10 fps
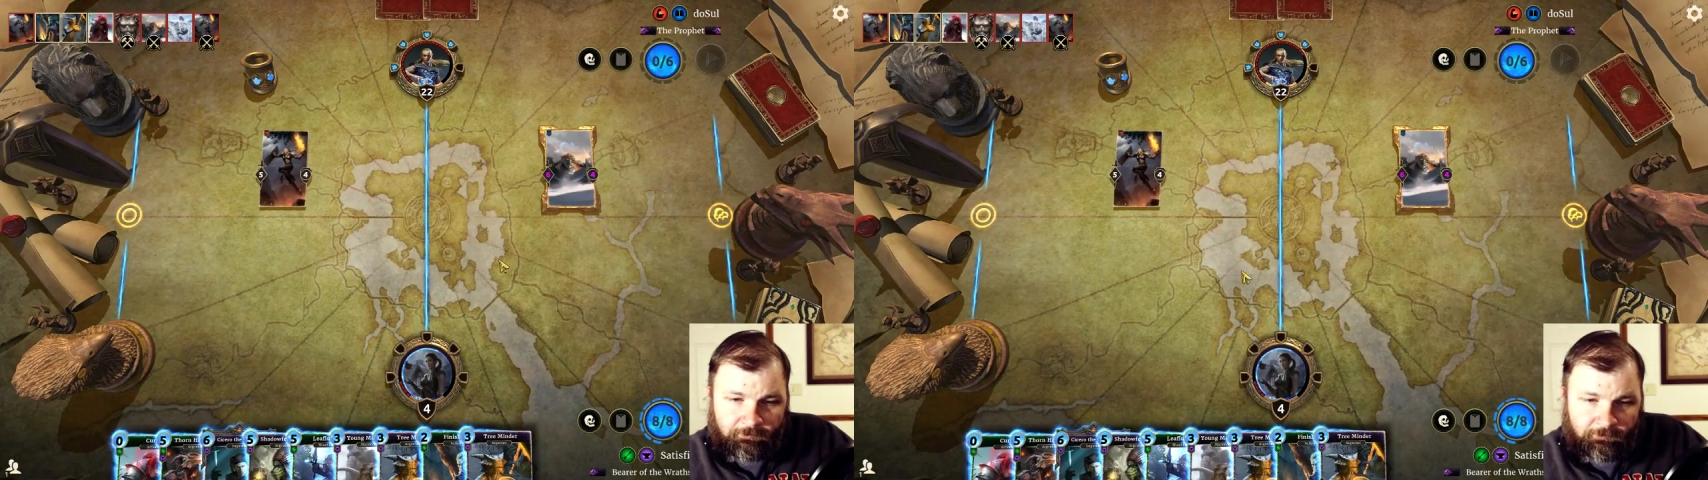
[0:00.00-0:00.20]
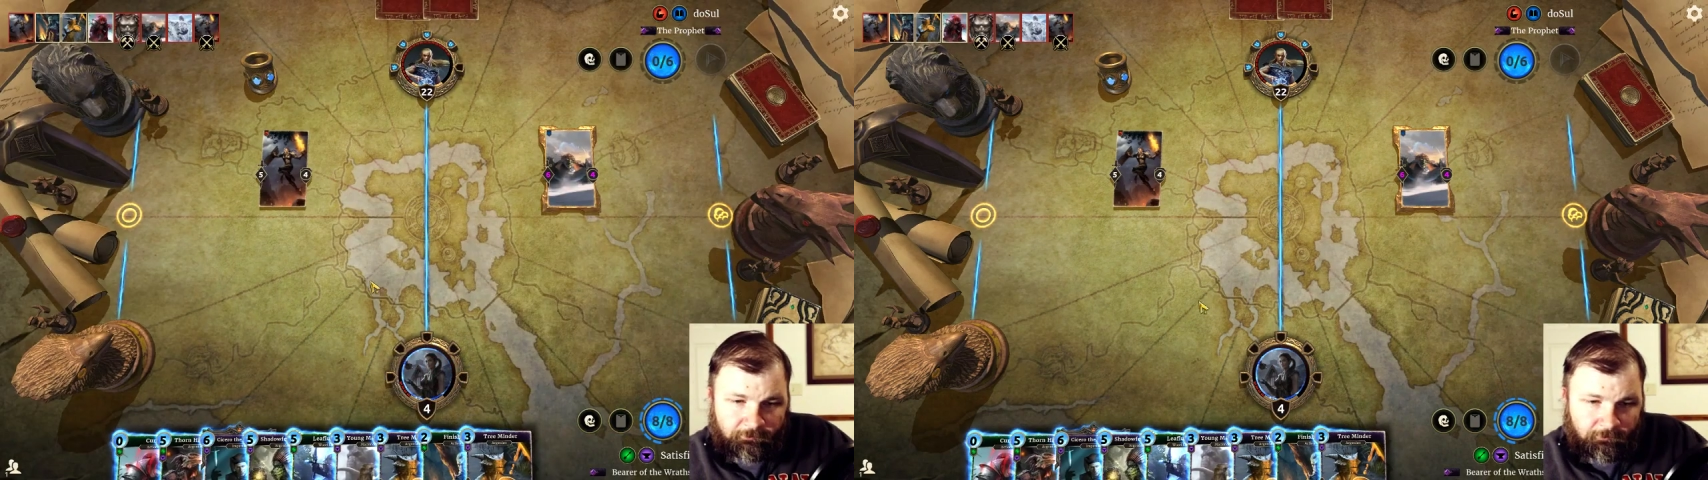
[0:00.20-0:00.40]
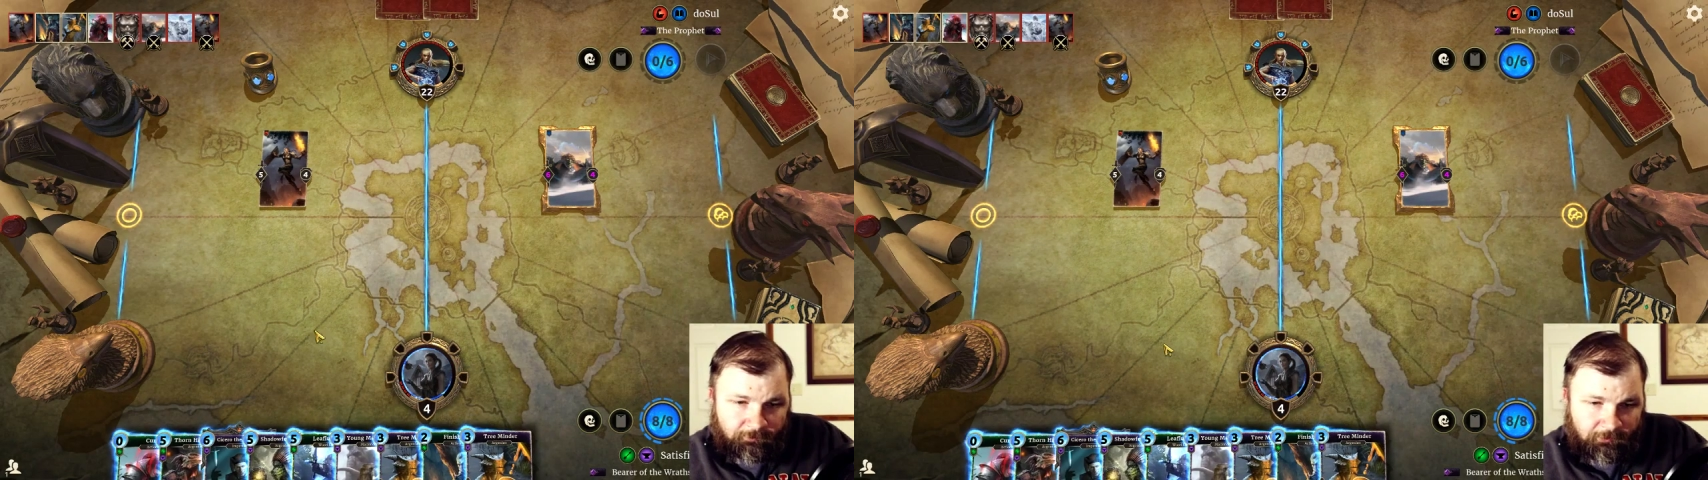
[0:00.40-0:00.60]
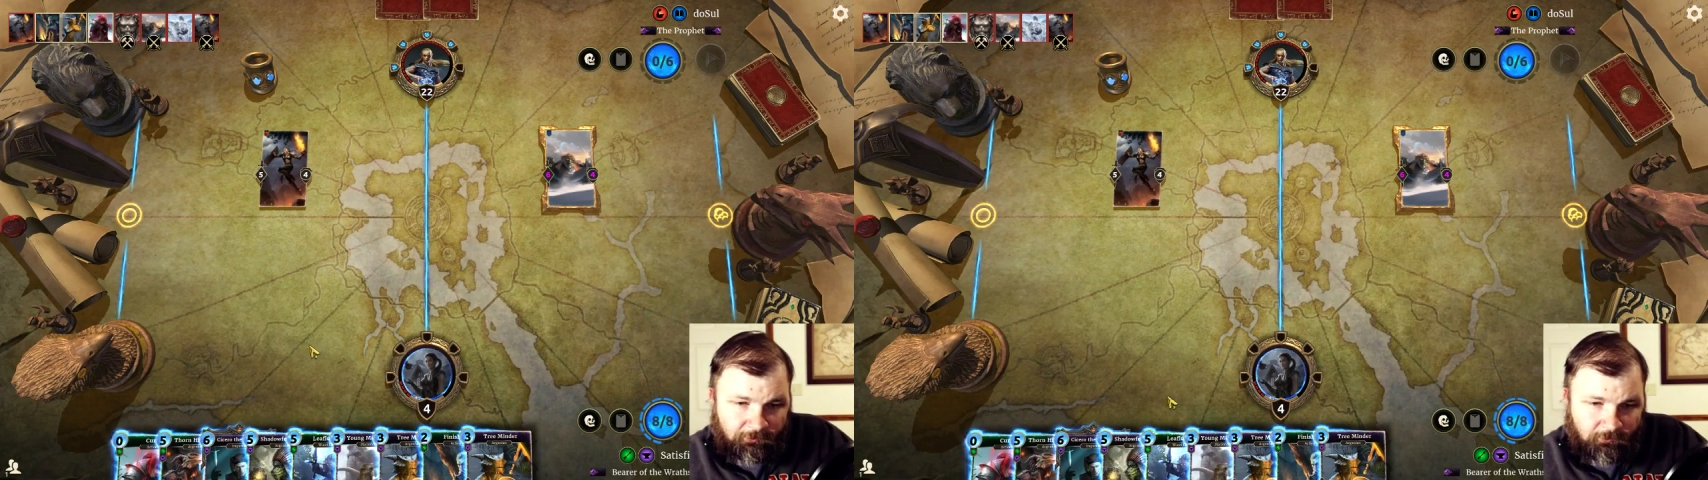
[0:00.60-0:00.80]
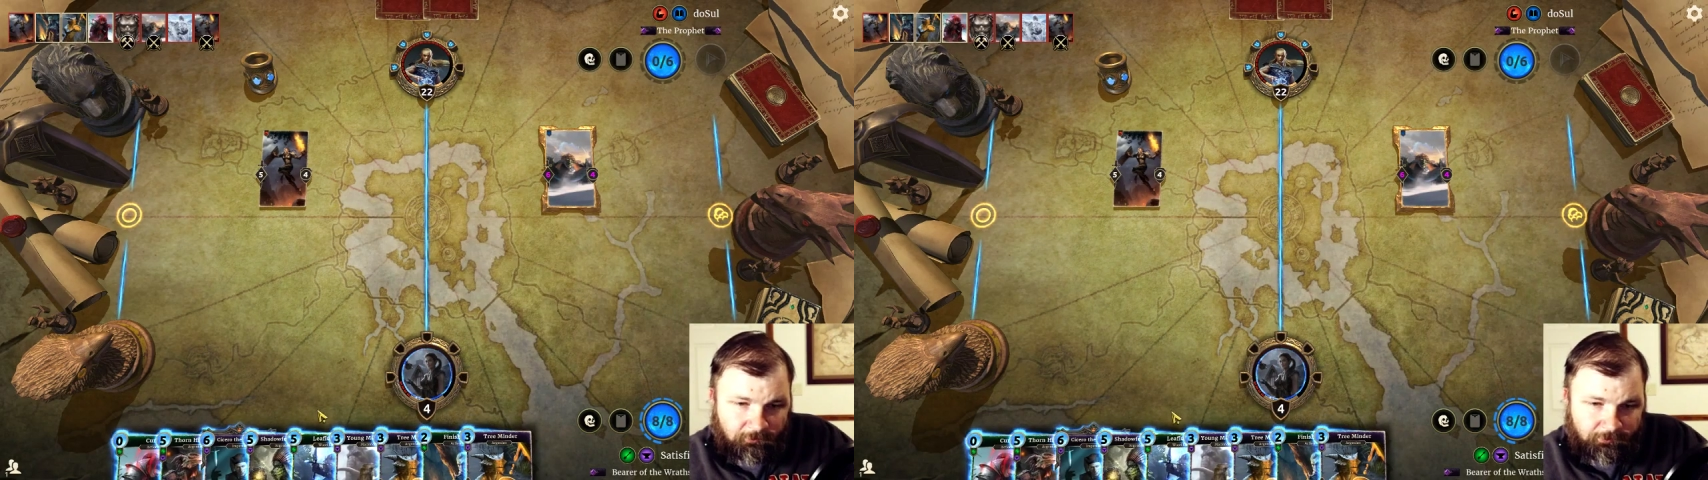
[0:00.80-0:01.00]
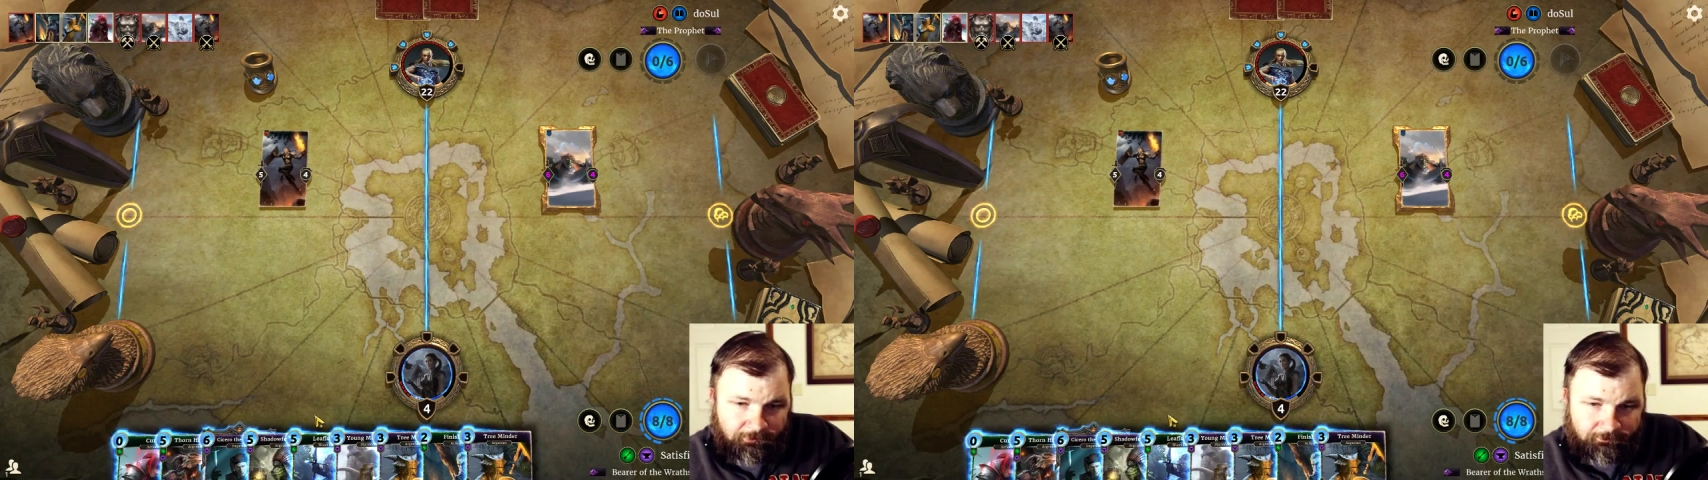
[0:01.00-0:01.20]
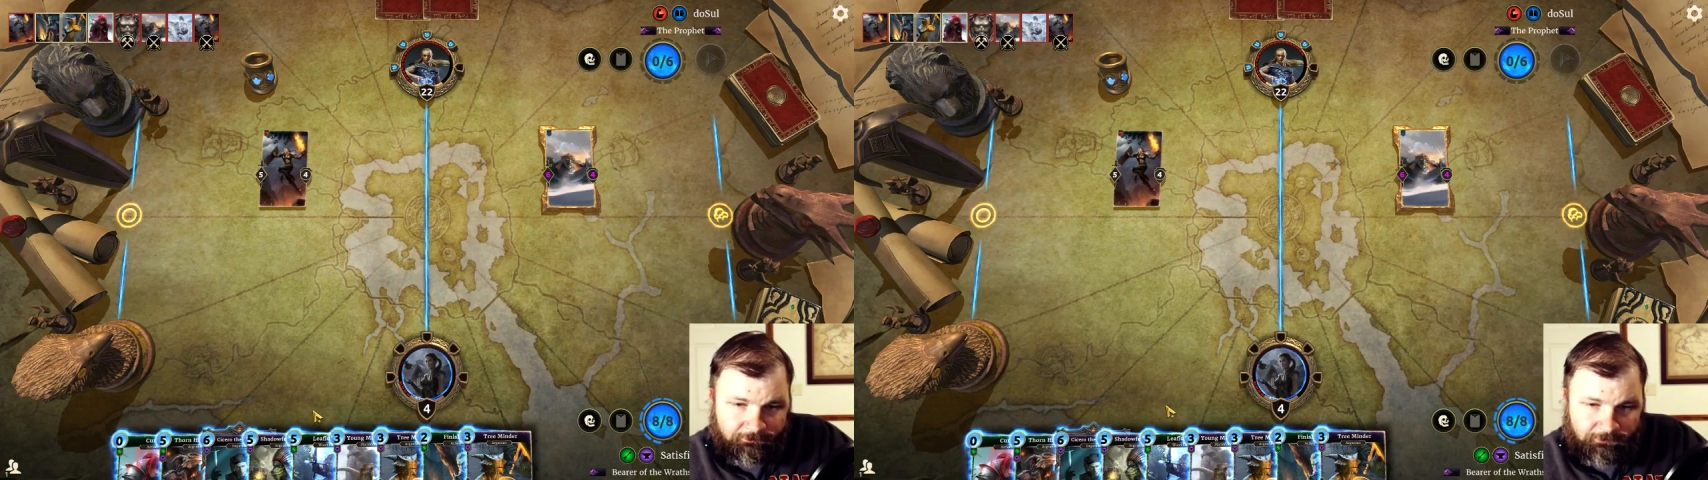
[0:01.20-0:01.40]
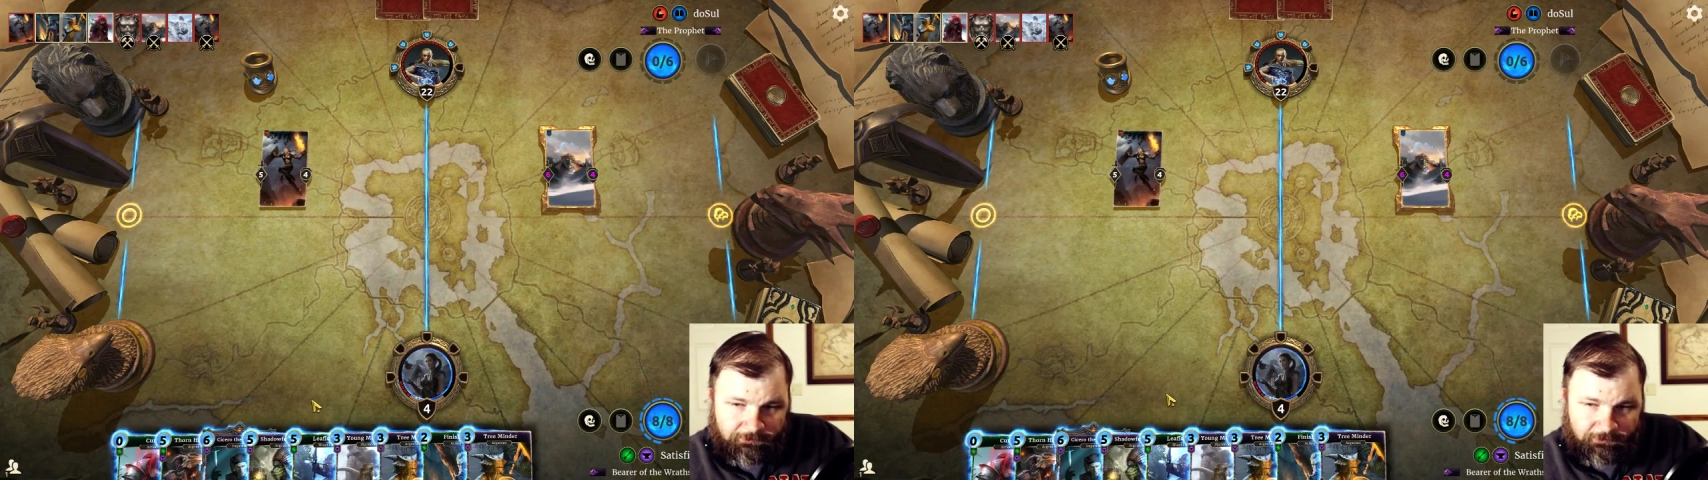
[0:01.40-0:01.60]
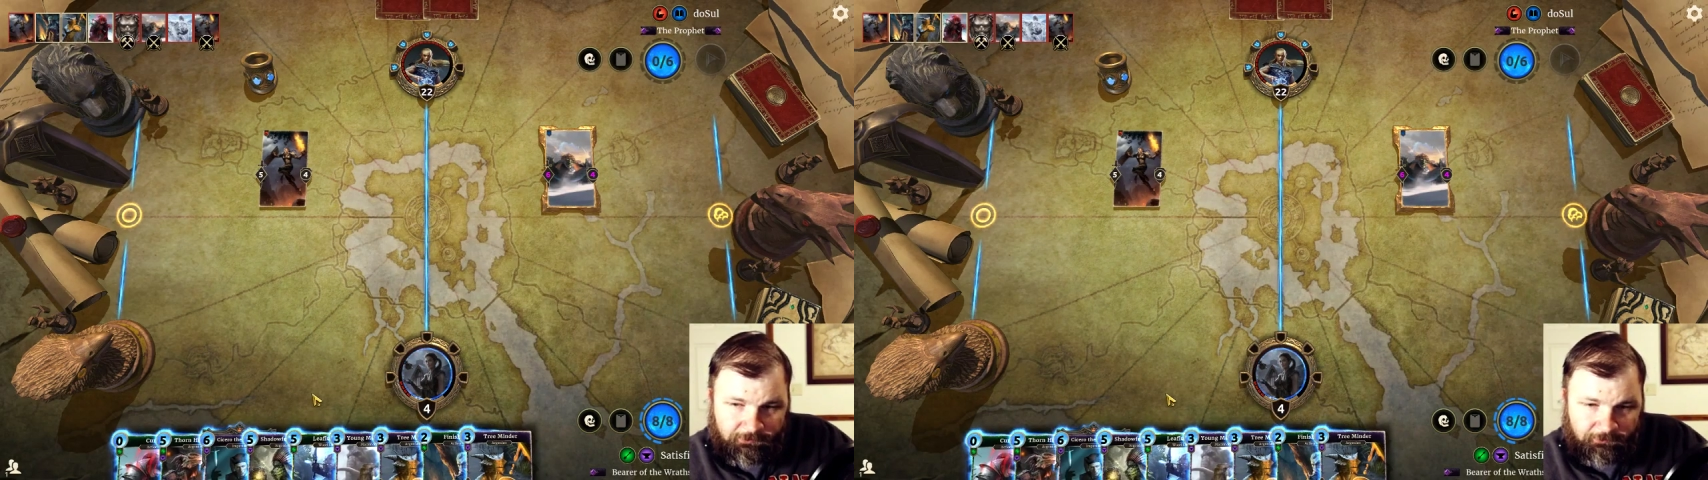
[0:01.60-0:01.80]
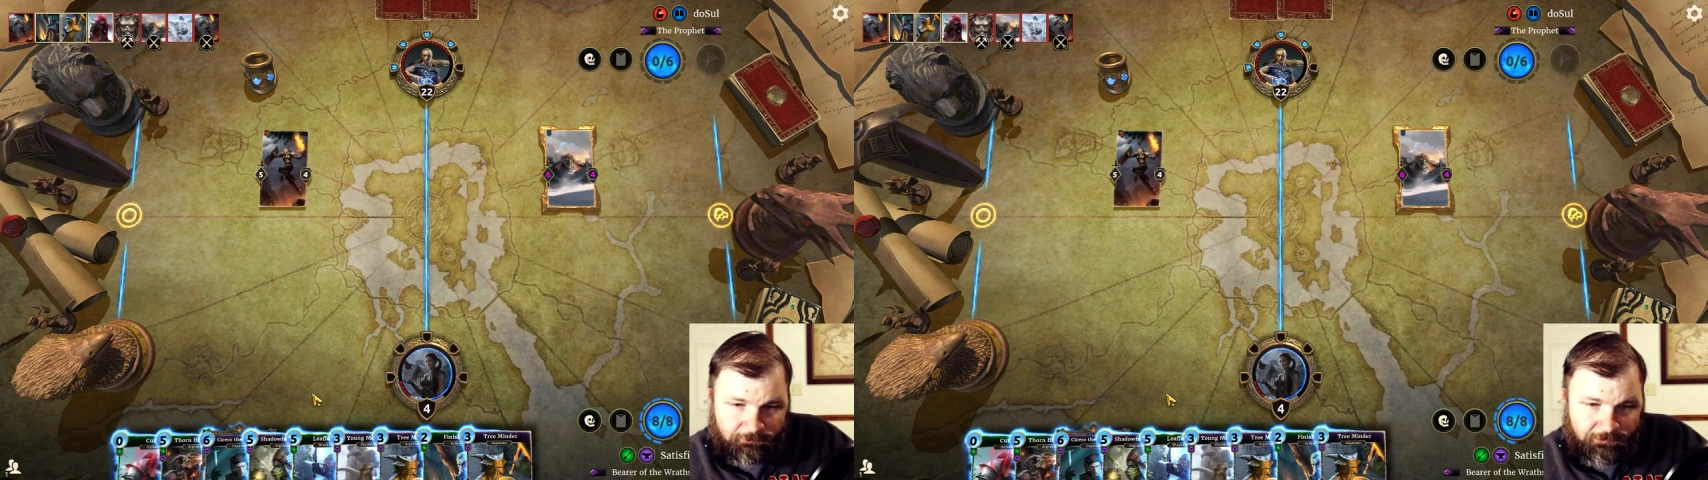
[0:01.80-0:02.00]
Yep, you better hope. Let's see here.